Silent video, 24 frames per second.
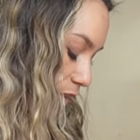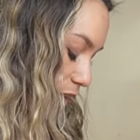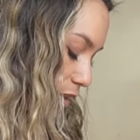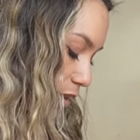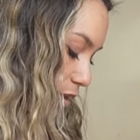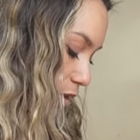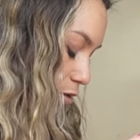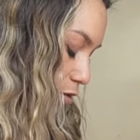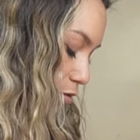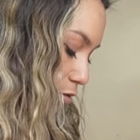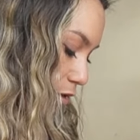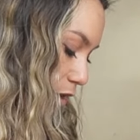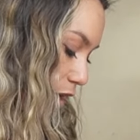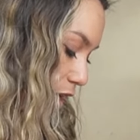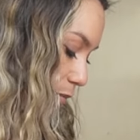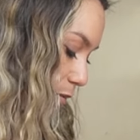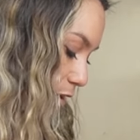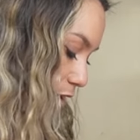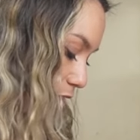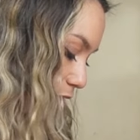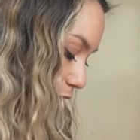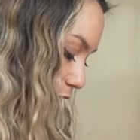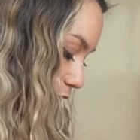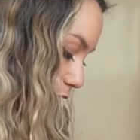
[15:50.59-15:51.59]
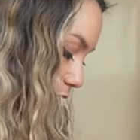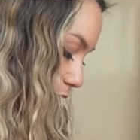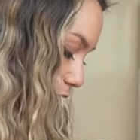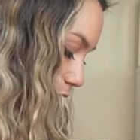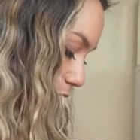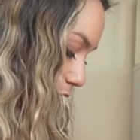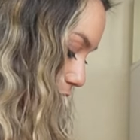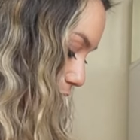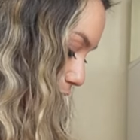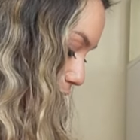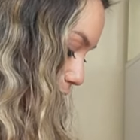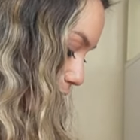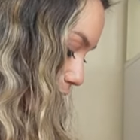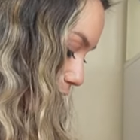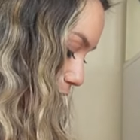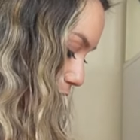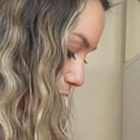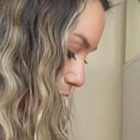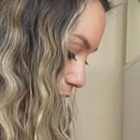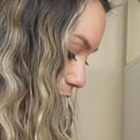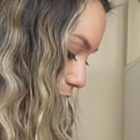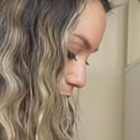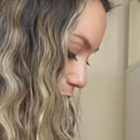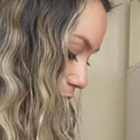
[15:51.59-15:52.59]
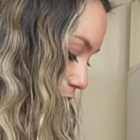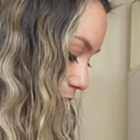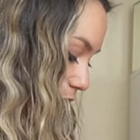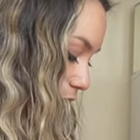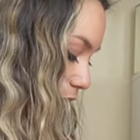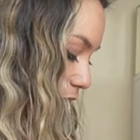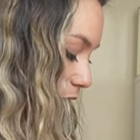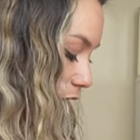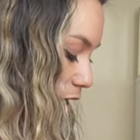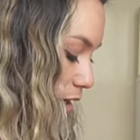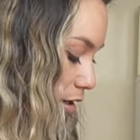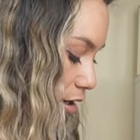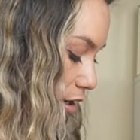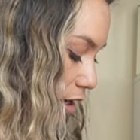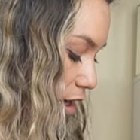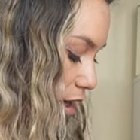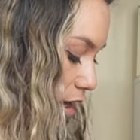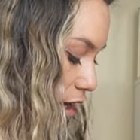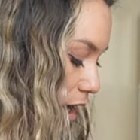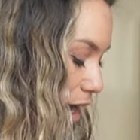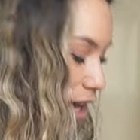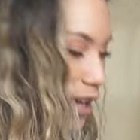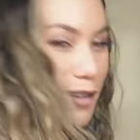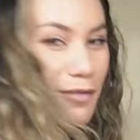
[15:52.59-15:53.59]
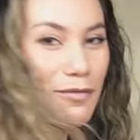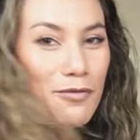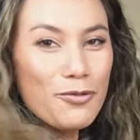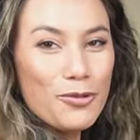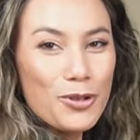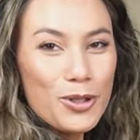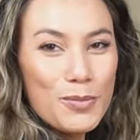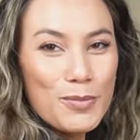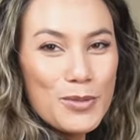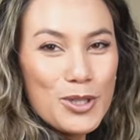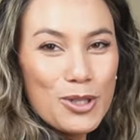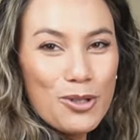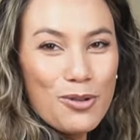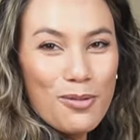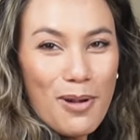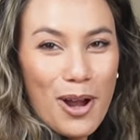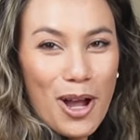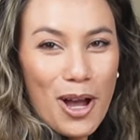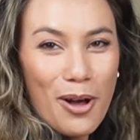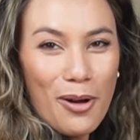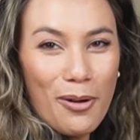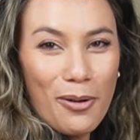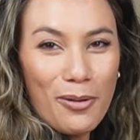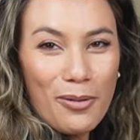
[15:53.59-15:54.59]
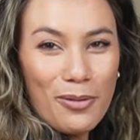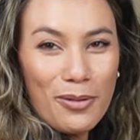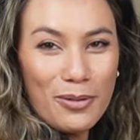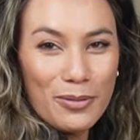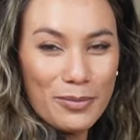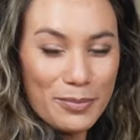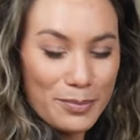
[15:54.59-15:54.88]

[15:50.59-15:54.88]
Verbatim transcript: I can grab anything I need, and I have room to grow.